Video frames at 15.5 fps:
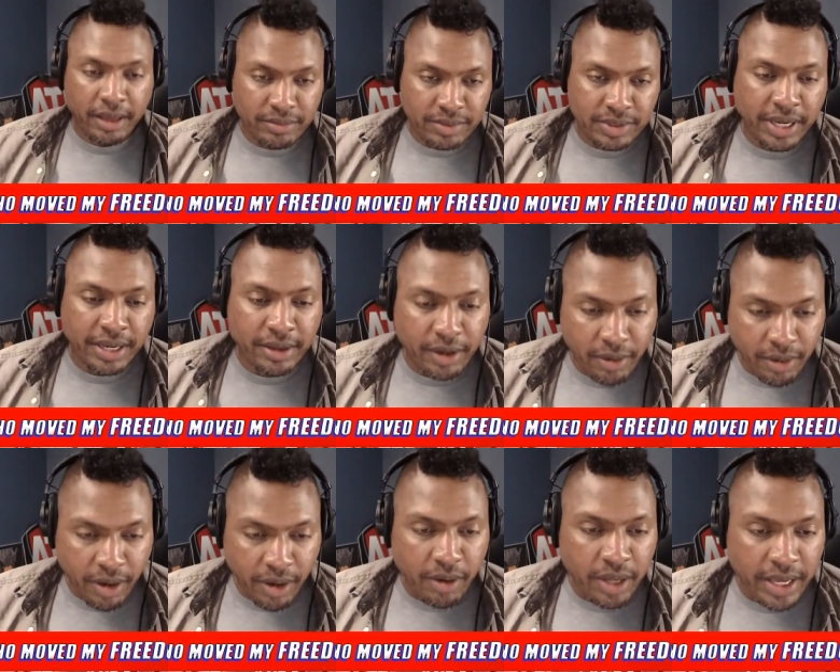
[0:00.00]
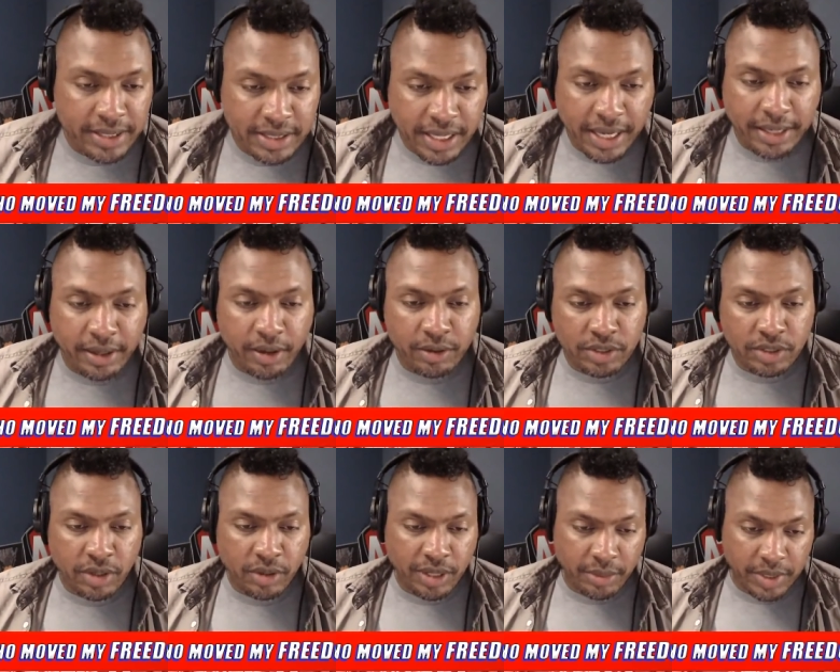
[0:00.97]
Psycho. Okay, Psycho.
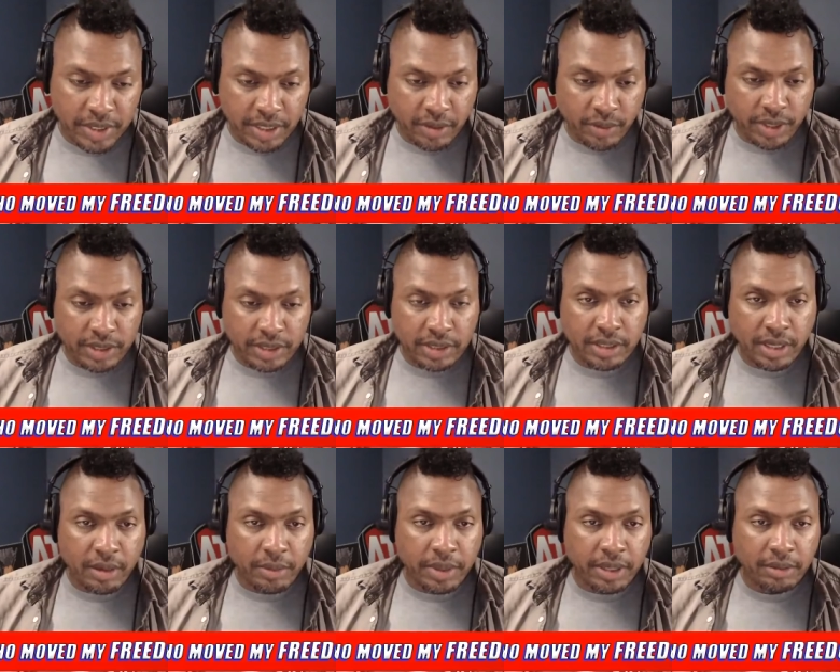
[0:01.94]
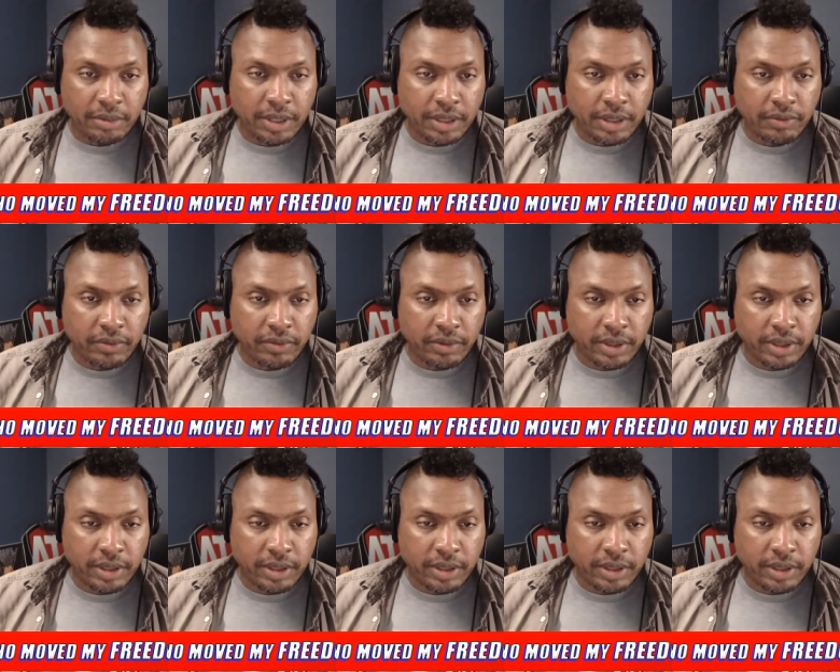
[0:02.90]
So let me see. Where's his comment? I'm looking for it. Uh,